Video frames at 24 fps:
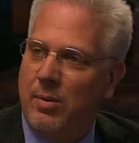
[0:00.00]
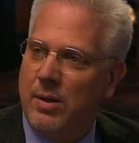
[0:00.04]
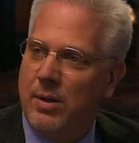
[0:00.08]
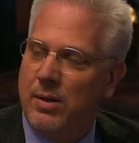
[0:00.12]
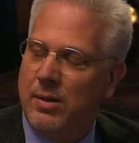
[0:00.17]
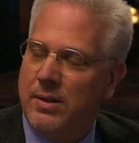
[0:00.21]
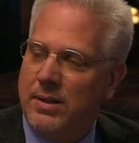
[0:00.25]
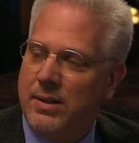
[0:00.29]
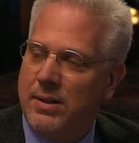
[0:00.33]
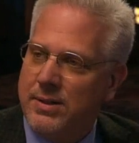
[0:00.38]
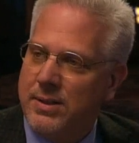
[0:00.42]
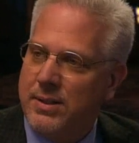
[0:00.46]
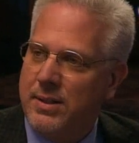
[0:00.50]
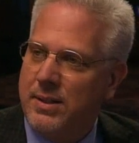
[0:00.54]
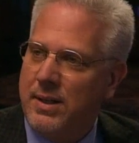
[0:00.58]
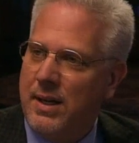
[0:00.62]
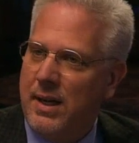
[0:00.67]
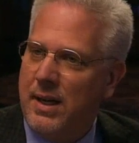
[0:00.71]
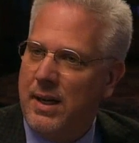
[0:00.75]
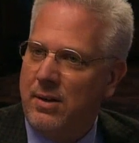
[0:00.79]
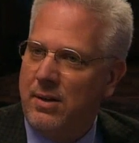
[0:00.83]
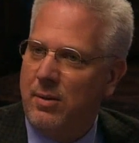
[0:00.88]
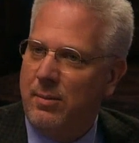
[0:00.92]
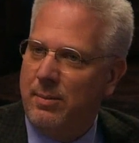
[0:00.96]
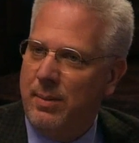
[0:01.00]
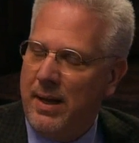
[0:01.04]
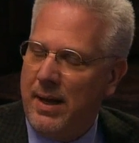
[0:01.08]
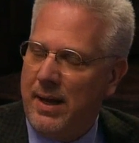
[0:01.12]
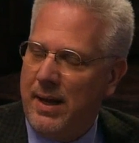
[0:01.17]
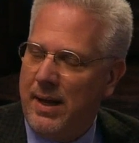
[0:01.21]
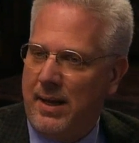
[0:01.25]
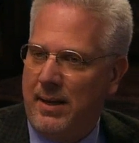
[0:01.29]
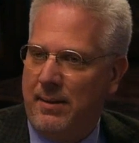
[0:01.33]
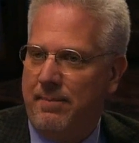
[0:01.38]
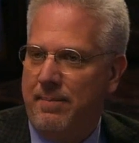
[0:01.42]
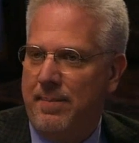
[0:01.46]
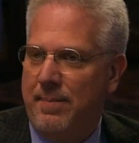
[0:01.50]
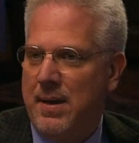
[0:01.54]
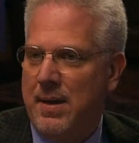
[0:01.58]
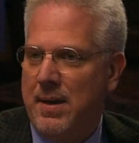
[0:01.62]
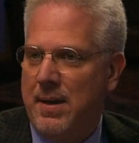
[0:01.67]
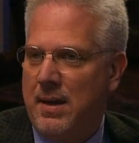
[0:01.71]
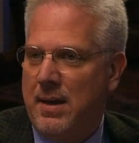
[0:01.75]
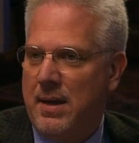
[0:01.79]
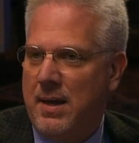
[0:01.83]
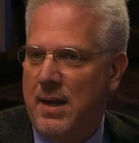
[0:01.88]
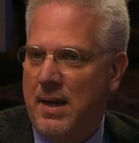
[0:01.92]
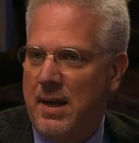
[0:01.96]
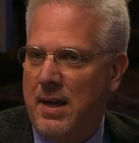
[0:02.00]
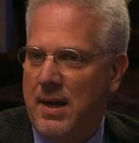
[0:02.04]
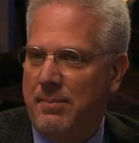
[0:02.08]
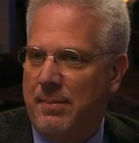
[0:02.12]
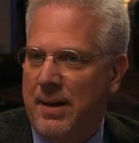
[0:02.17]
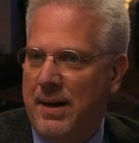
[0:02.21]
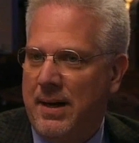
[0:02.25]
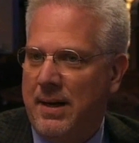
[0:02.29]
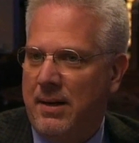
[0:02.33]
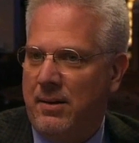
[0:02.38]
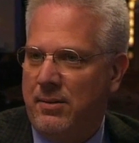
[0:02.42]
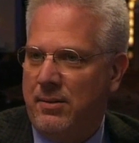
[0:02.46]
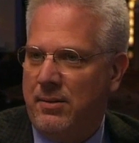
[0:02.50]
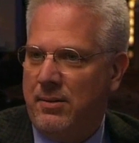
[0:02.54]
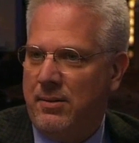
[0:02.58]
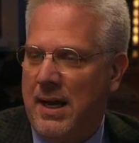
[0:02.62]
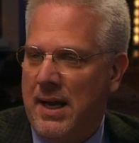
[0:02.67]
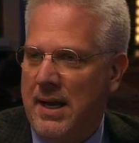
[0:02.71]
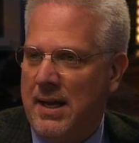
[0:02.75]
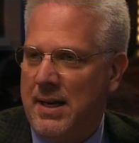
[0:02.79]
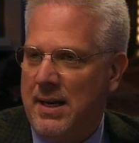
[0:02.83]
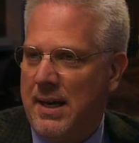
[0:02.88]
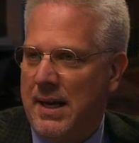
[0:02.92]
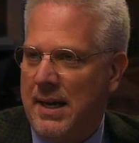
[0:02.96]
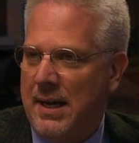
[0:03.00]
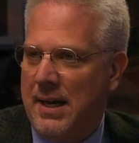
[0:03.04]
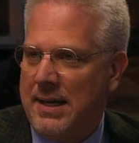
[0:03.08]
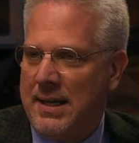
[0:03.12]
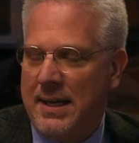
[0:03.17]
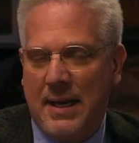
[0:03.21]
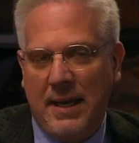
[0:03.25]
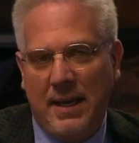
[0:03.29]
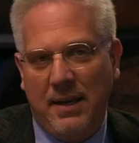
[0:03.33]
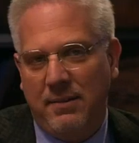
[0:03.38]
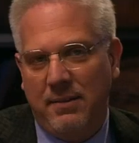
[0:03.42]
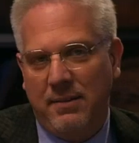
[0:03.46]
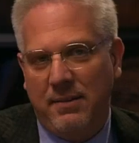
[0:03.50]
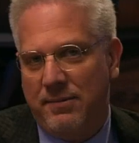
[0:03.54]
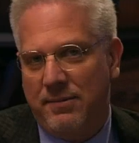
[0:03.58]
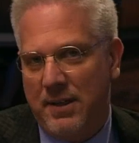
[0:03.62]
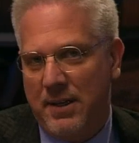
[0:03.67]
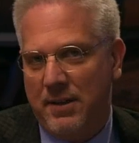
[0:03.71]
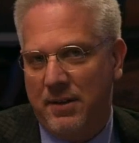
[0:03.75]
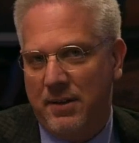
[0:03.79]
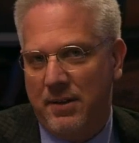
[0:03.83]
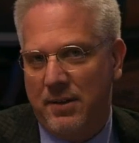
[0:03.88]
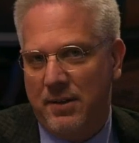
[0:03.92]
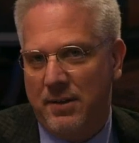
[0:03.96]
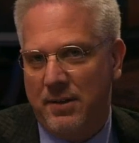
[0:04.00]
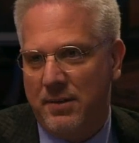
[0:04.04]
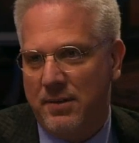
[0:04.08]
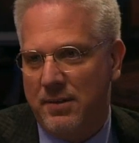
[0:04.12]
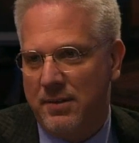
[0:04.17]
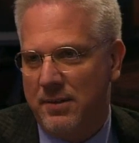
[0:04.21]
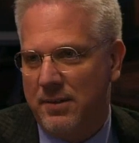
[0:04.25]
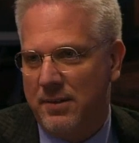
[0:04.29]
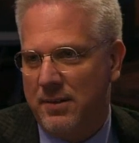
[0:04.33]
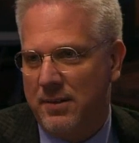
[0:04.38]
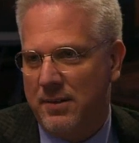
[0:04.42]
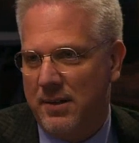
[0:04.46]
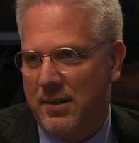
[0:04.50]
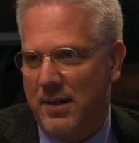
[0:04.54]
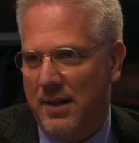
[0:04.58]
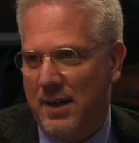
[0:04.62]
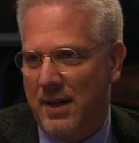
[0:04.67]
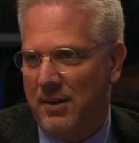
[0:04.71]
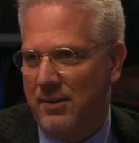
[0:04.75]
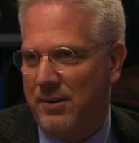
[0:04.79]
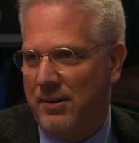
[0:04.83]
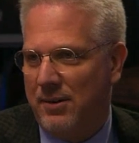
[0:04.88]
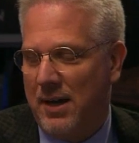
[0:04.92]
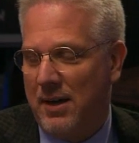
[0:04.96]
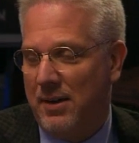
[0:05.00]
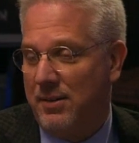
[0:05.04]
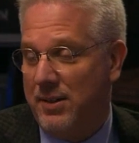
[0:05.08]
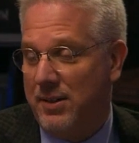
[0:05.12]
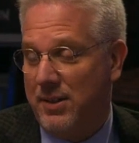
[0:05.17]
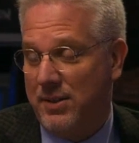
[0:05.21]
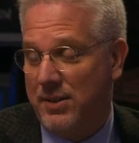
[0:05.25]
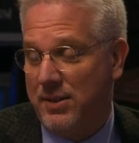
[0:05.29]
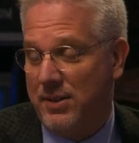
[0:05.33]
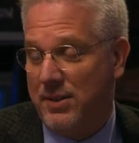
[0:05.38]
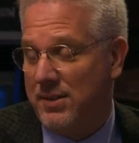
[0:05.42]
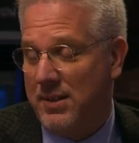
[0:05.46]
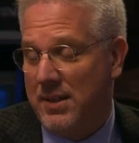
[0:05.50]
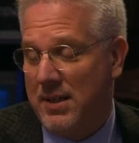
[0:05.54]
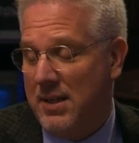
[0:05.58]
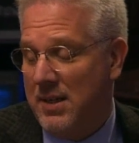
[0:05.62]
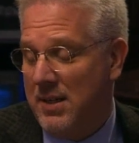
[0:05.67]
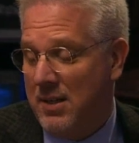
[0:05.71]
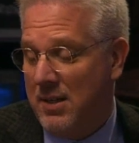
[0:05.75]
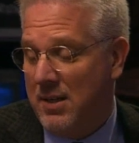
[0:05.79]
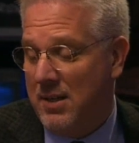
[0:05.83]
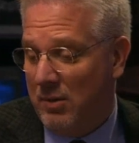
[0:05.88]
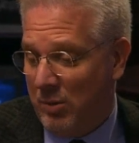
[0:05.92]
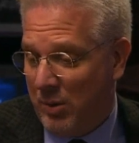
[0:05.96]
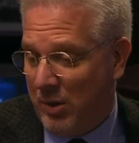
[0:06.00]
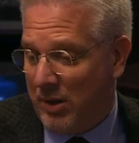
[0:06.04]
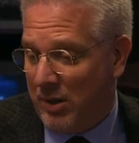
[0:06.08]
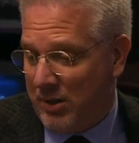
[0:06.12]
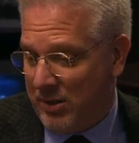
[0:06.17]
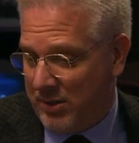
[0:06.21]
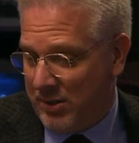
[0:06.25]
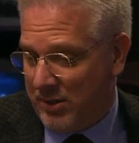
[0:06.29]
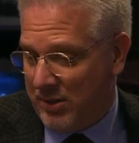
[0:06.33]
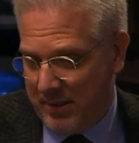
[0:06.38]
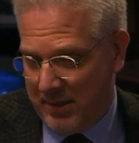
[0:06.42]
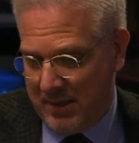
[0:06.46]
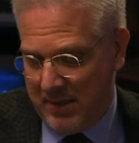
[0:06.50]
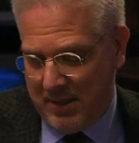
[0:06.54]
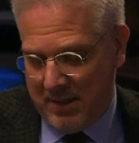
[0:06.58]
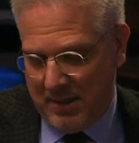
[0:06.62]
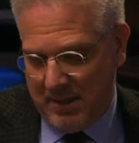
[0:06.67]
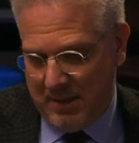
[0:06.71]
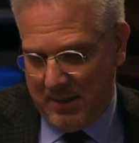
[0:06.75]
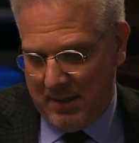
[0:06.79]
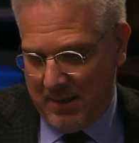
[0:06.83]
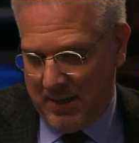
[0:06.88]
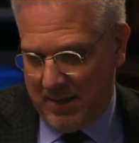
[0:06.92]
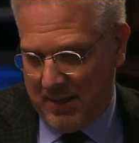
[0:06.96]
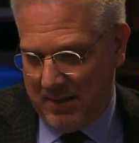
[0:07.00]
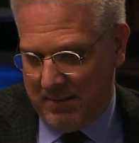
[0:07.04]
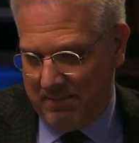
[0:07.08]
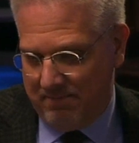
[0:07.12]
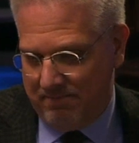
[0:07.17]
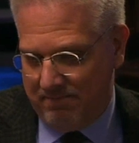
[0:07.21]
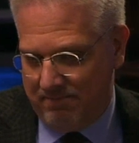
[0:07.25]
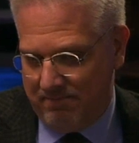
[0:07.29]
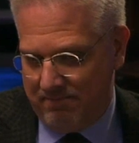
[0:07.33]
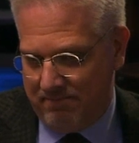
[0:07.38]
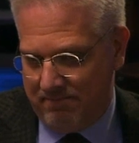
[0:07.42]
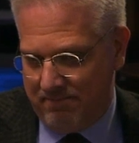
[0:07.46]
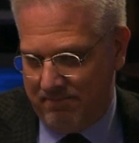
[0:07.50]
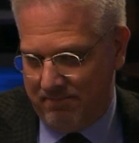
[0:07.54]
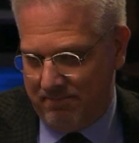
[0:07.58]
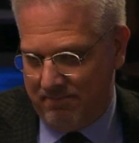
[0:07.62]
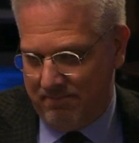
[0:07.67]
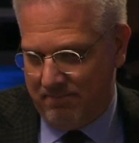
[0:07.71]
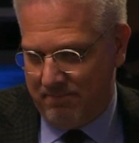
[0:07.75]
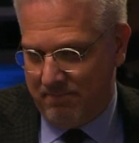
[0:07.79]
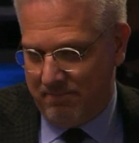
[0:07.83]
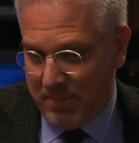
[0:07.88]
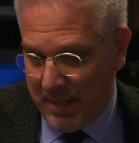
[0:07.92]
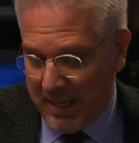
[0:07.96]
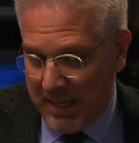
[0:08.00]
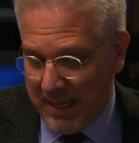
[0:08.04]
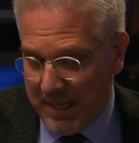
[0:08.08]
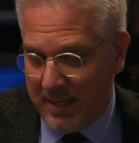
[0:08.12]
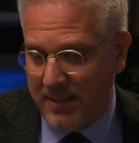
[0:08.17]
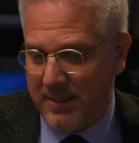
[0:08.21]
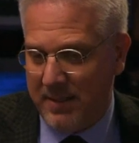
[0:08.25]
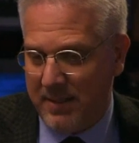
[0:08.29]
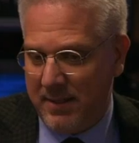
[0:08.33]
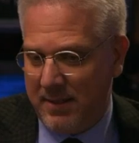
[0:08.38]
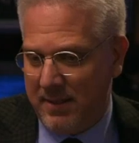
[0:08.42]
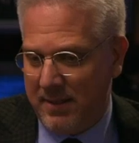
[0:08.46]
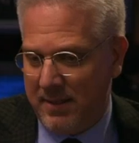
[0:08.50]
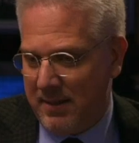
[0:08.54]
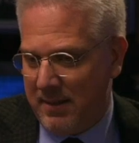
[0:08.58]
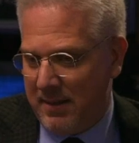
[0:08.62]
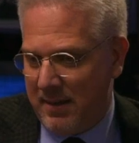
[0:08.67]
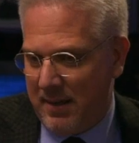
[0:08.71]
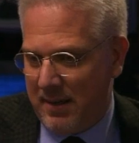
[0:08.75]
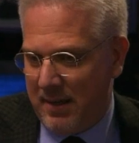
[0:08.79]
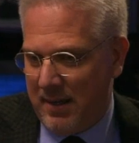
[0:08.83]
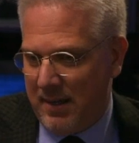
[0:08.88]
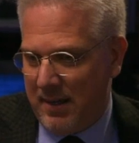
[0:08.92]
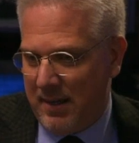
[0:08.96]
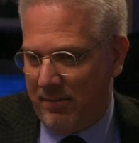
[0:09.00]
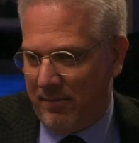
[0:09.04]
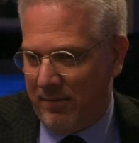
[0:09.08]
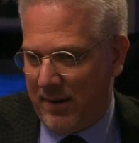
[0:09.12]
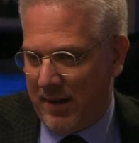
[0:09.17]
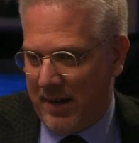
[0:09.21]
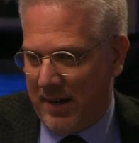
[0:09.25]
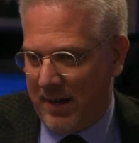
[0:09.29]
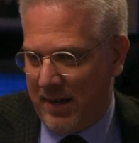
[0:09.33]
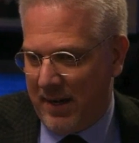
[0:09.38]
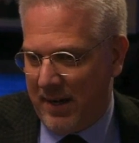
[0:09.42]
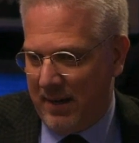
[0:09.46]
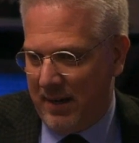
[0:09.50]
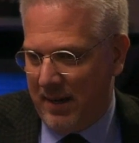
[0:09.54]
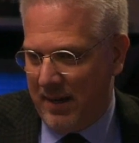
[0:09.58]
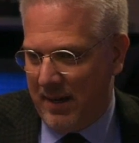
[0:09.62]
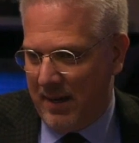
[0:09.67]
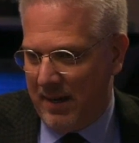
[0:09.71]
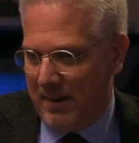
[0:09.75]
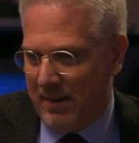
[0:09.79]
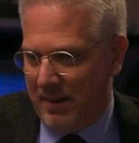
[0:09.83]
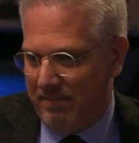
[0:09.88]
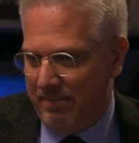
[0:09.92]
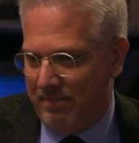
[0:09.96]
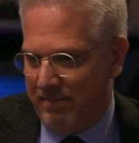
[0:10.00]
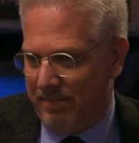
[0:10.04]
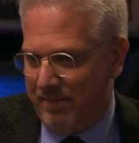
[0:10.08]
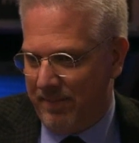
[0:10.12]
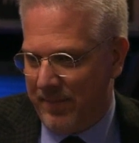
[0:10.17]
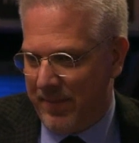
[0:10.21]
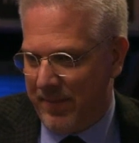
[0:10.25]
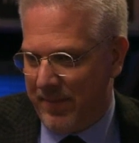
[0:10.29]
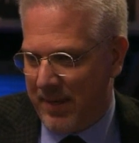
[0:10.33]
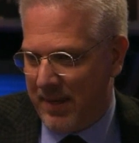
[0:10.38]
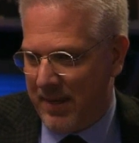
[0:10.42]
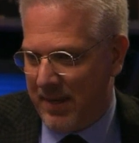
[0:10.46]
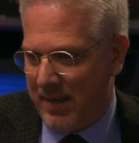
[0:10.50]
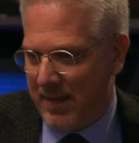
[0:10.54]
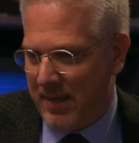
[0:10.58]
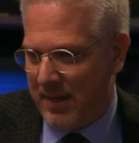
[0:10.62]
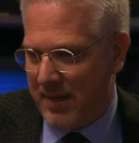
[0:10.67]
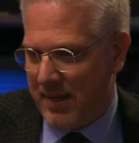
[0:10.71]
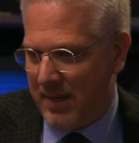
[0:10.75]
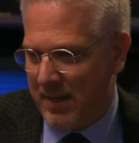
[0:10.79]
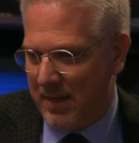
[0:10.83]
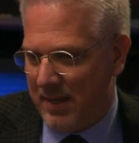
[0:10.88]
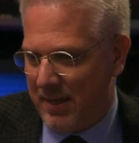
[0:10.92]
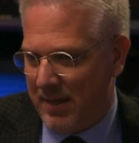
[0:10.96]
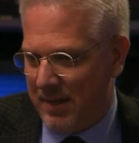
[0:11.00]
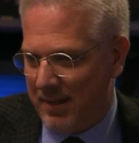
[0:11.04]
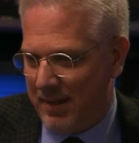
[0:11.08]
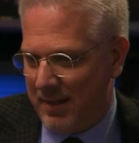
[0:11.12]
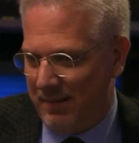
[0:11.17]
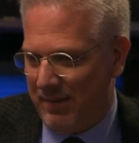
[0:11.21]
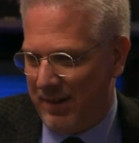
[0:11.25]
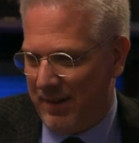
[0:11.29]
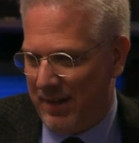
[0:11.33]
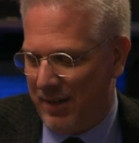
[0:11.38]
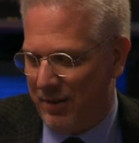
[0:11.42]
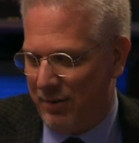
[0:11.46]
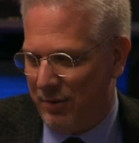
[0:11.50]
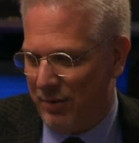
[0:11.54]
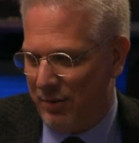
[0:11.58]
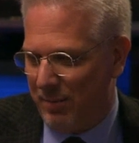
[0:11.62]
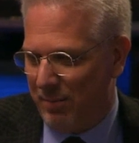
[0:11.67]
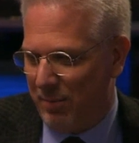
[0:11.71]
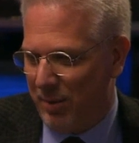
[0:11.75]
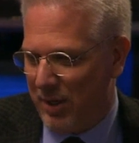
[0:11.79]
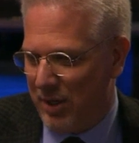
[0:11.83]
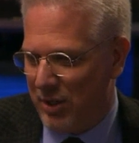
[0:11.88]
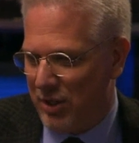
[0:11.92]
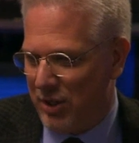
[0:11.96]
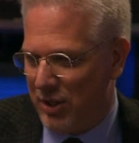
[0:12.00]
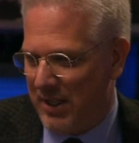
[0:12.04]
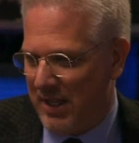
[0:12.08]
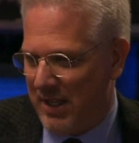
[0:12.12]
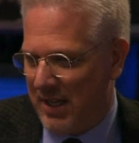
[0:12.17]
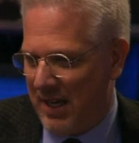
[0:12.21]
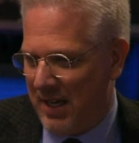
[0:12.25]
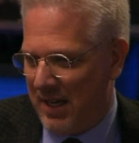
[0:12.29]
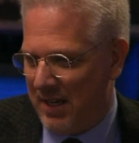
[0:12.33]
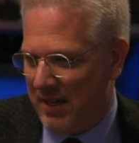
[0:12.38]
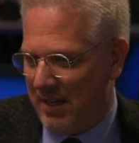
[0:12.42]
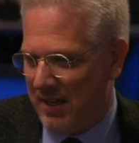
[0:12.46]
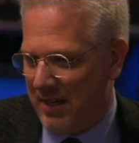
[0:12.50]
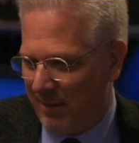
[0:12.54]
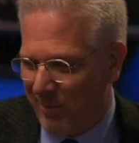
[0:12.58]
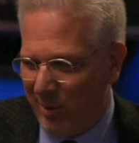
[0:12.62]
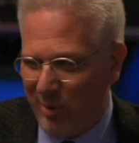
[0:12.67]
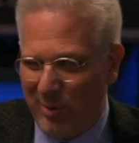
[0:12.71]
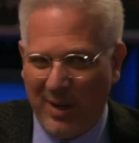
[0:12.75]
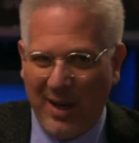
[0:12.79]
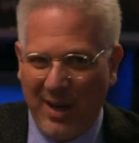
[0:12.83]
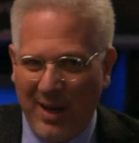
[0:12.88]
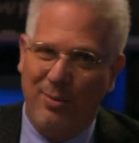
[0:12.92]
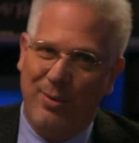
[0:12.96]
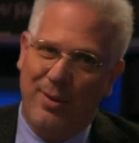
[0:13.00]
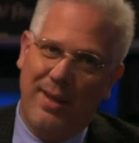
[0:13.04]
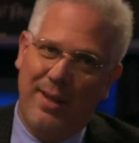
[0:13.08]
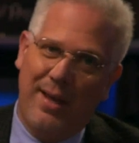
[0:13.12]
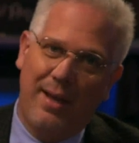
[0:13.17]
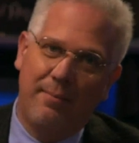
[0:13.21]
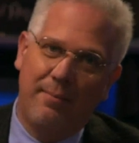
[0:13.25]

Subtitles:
will listen and obey. In my own head, I can't figure out how this works. But if I am living under a bridge in the end, I'm okay with